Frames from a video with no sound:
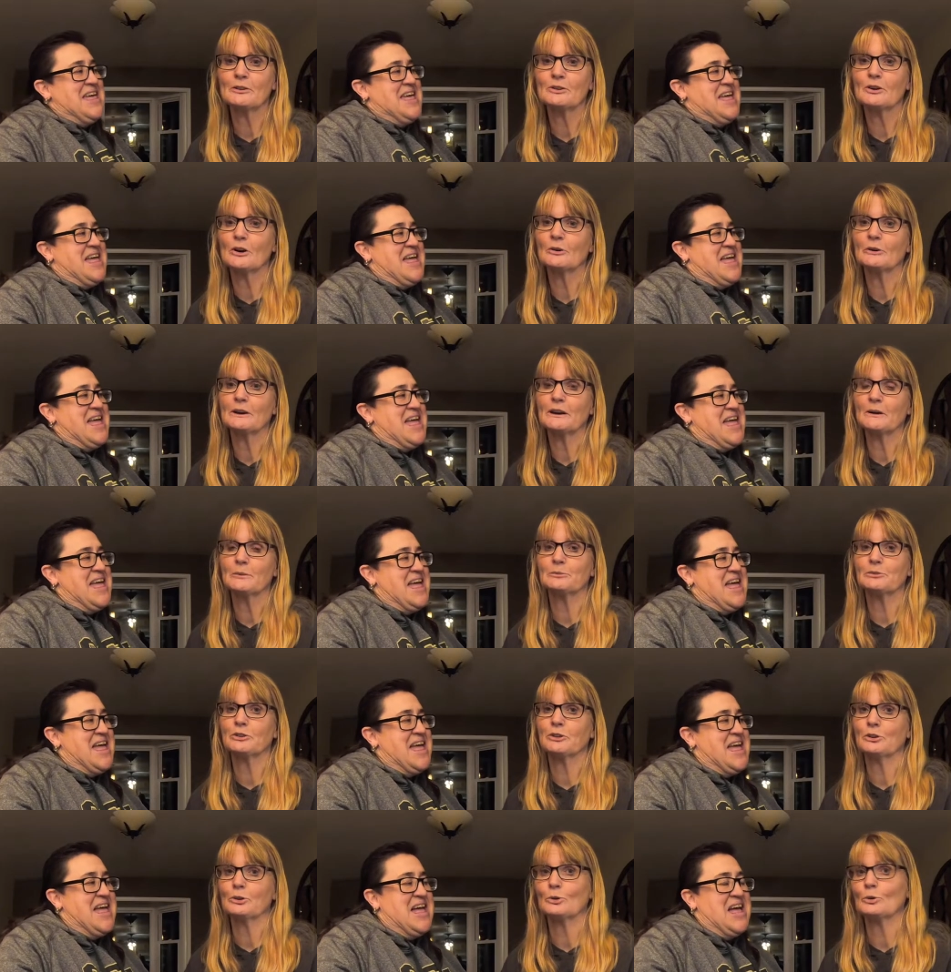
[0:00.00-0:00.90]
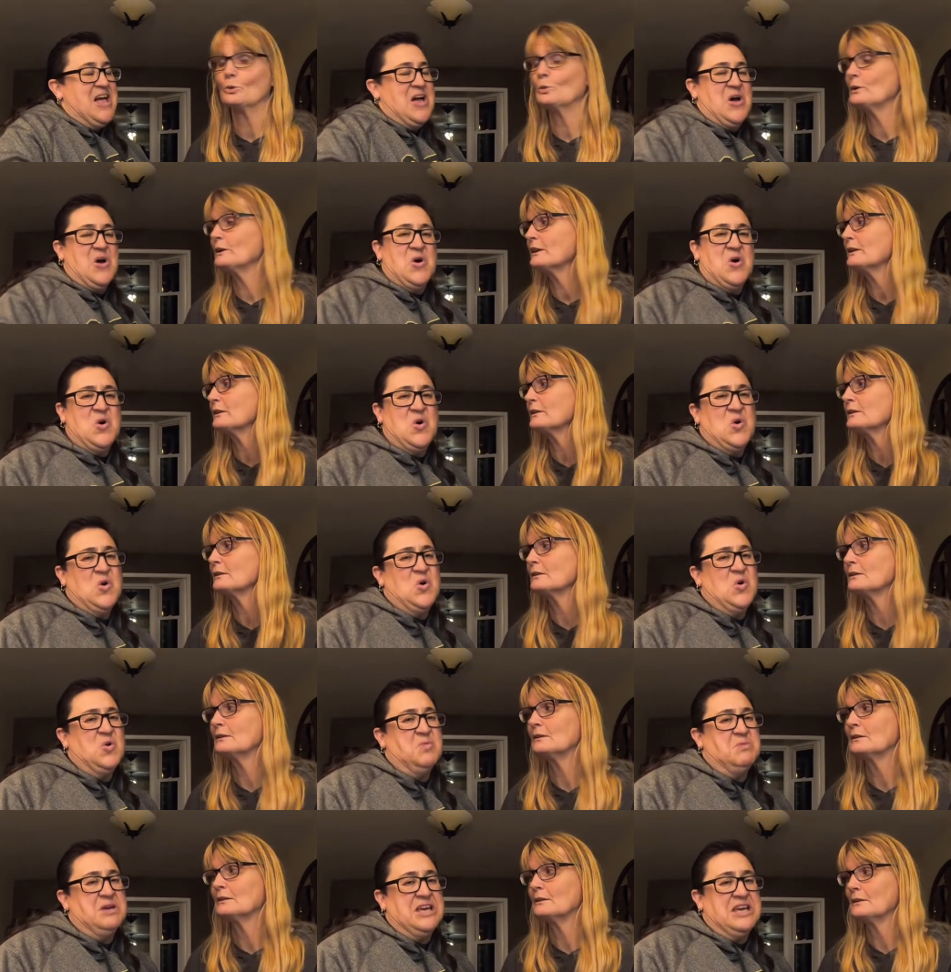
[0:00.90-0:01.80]
Speaker 1: growing up too.
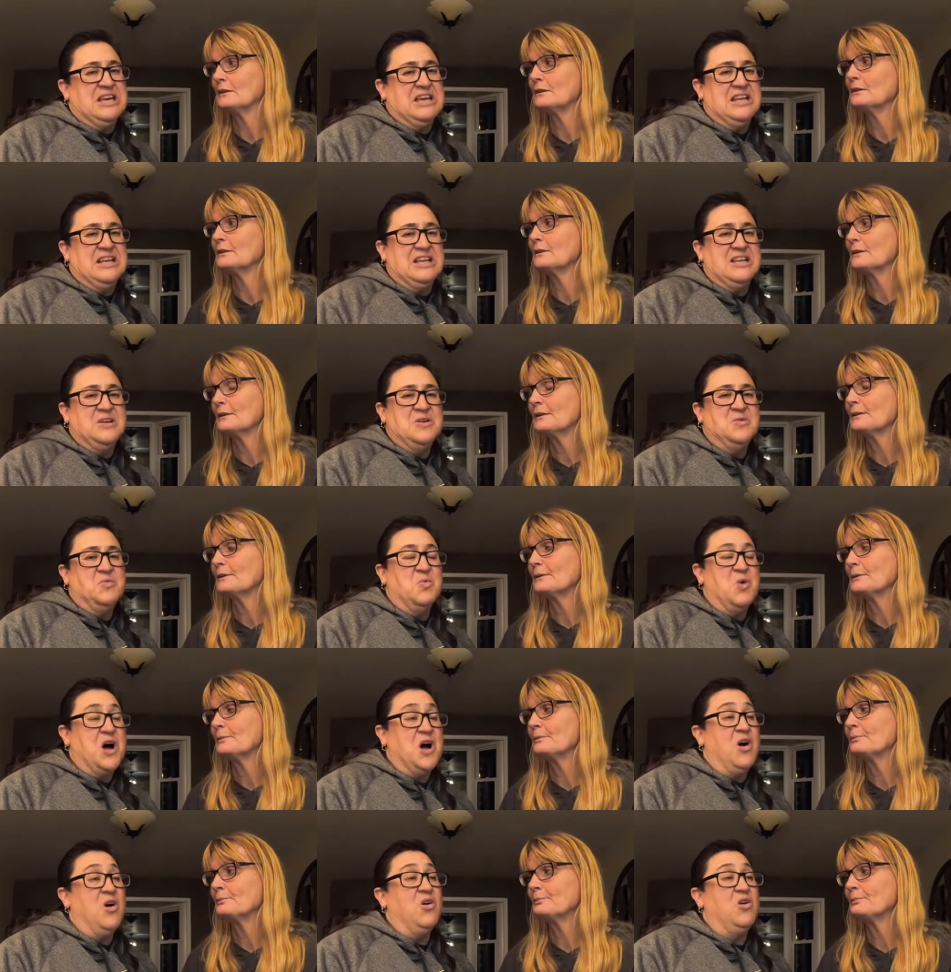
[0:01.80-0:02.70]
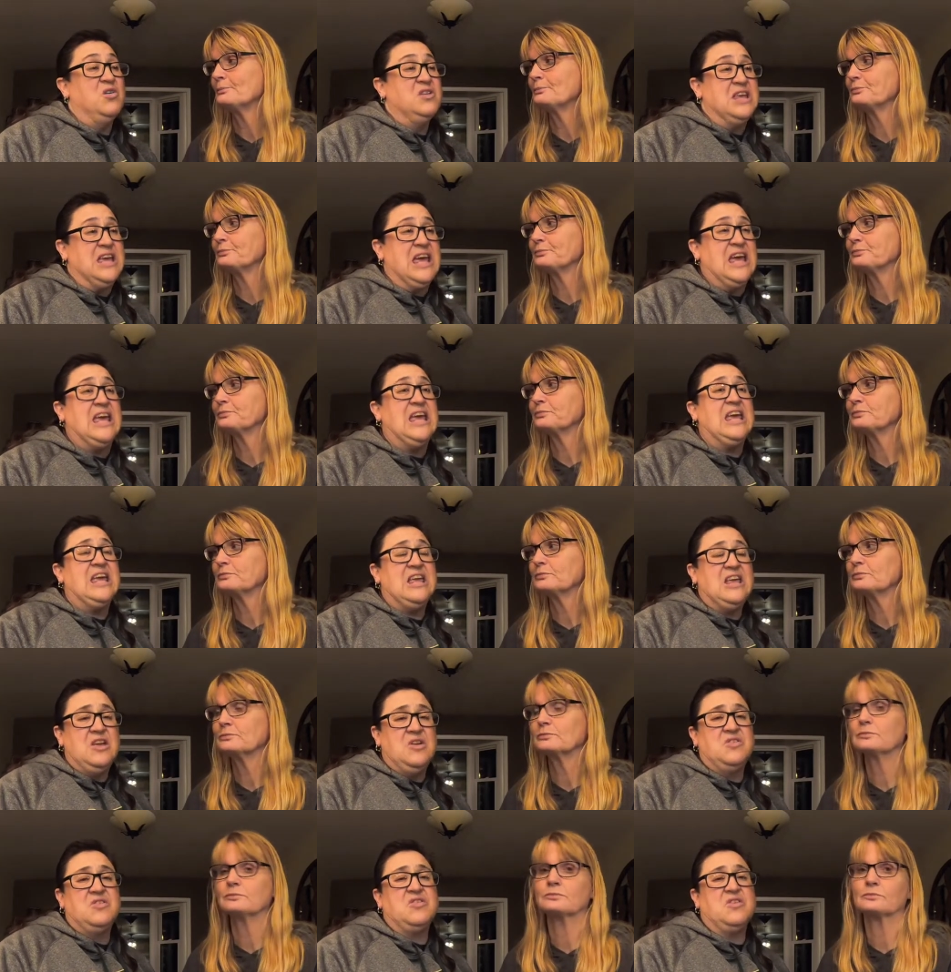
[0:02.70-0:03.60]
Oh
Speaker 2: man. Well,
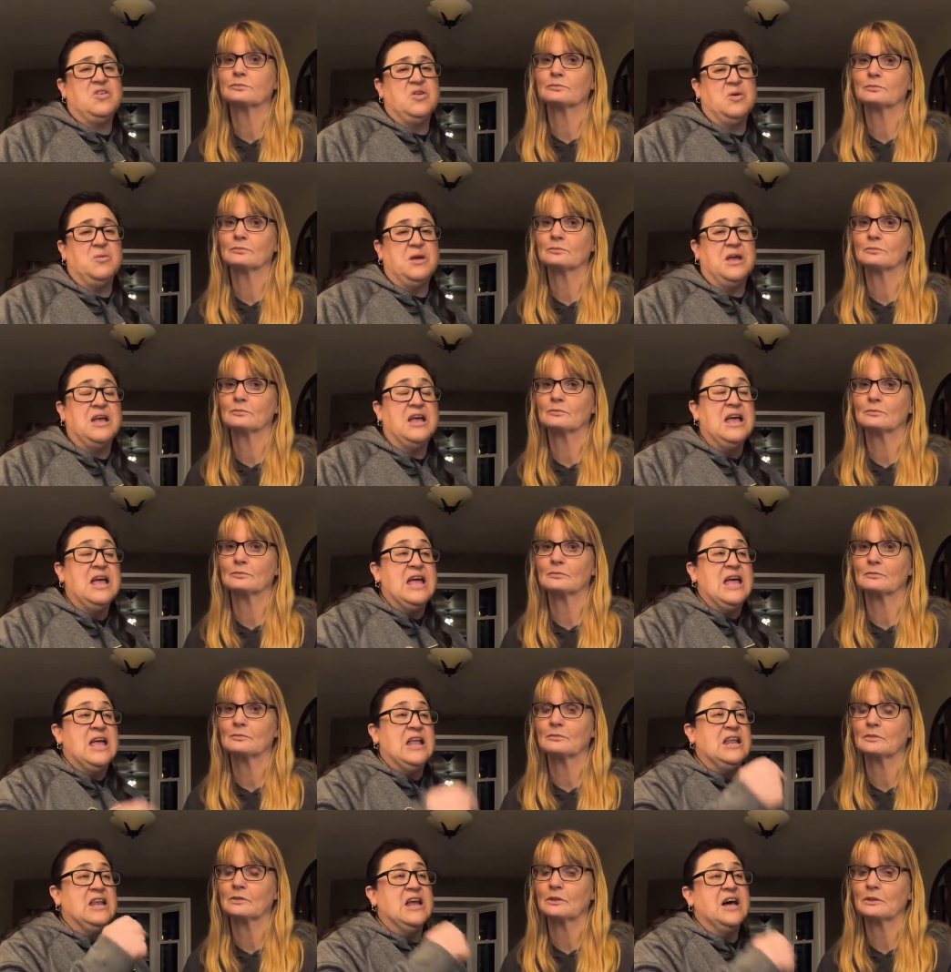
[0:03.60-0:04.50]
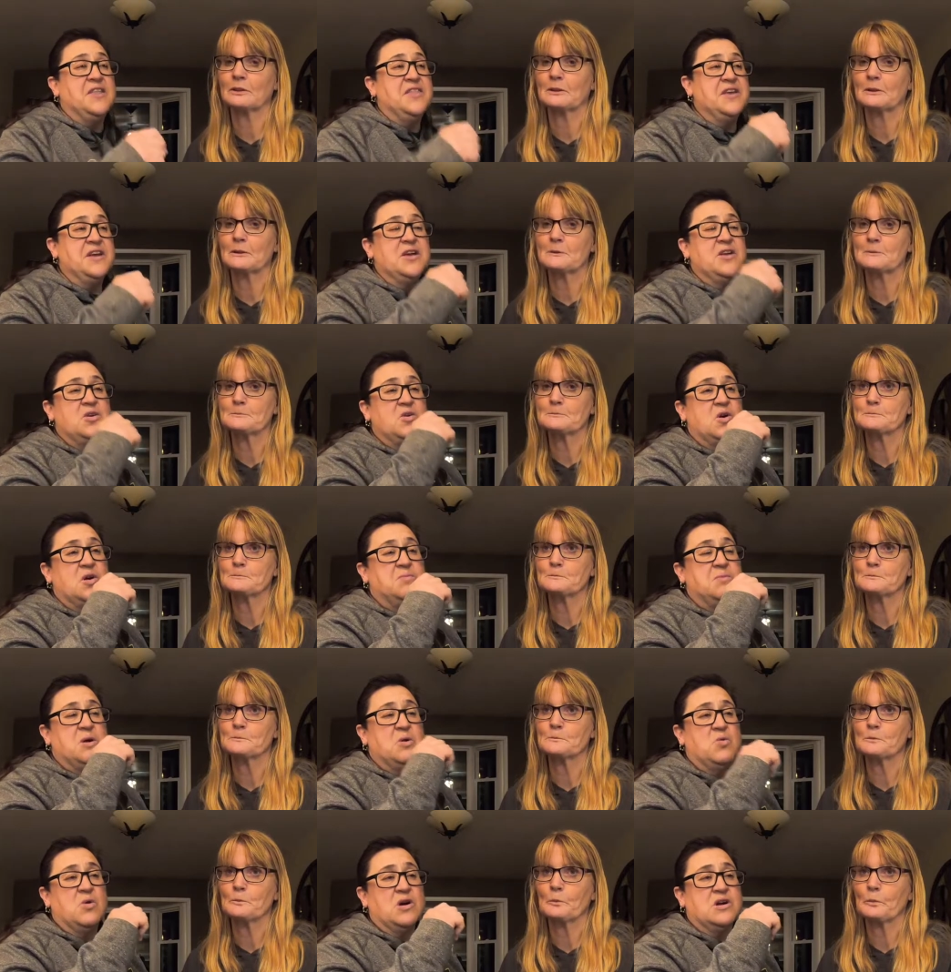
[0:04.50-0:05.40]
he used to annoy me. Nothing annoyed
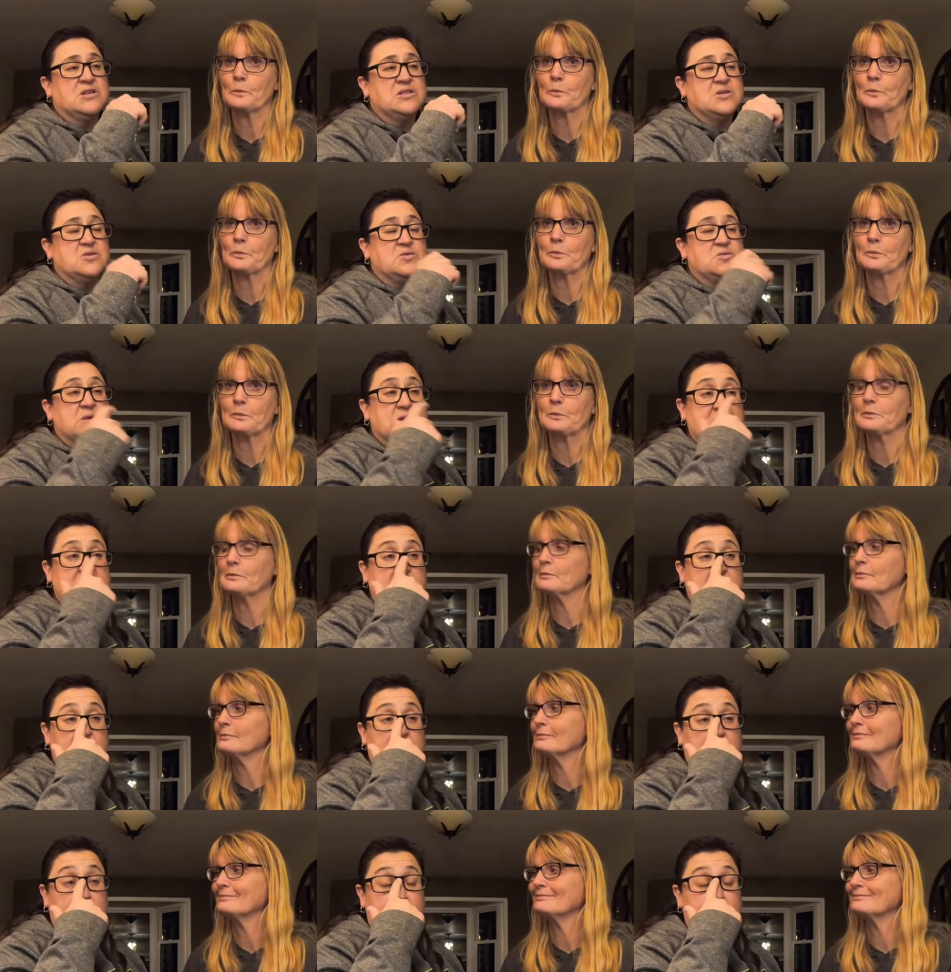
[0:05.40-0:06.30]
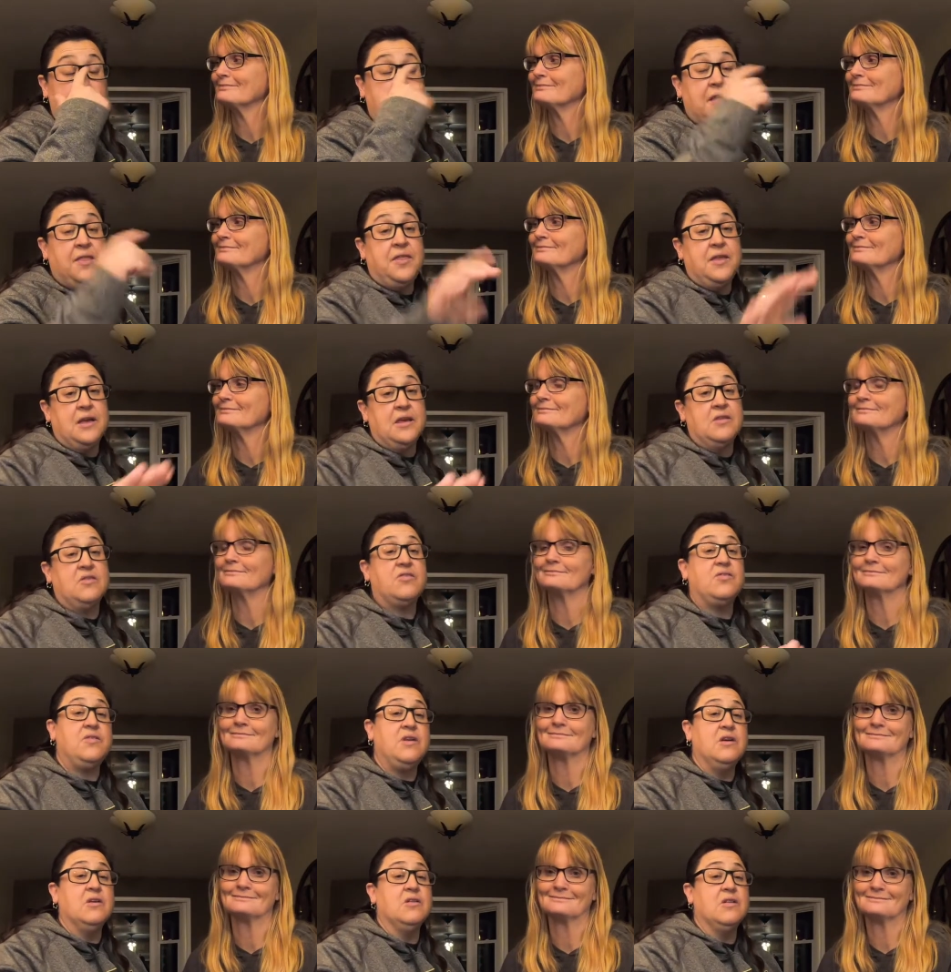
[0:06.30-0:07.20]
me worse was when nothing
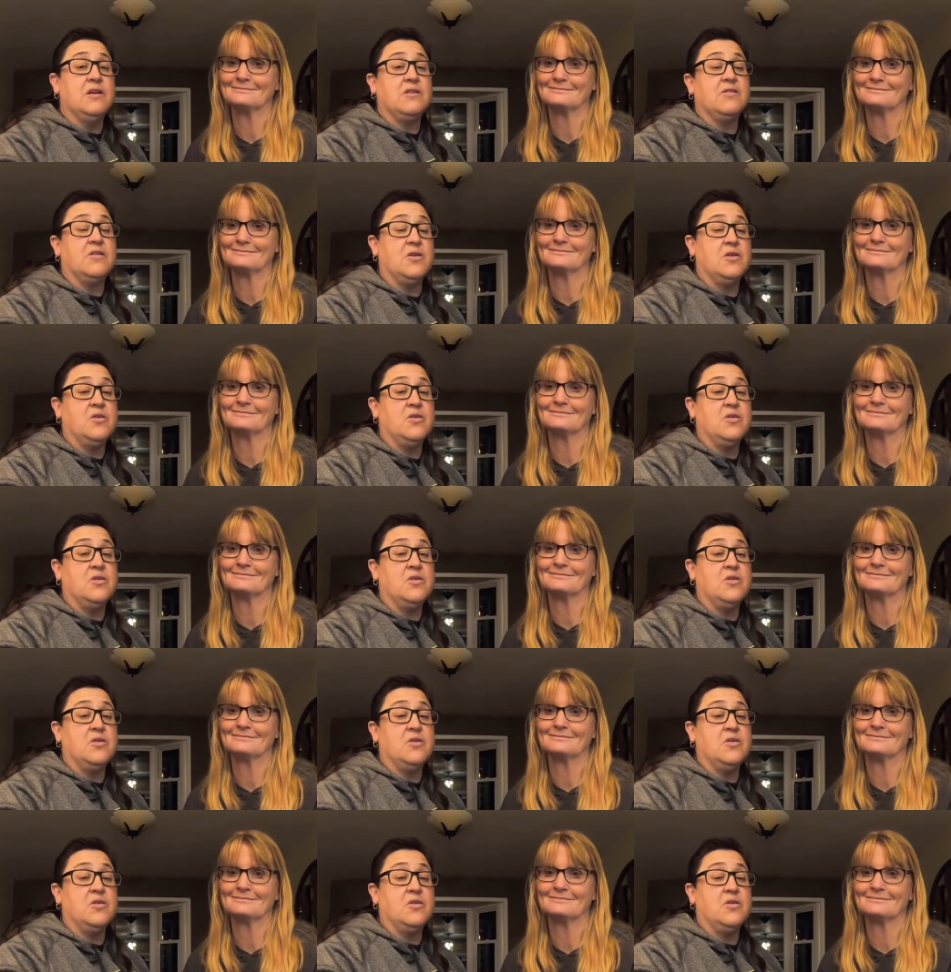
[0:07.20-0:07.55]
still doesn't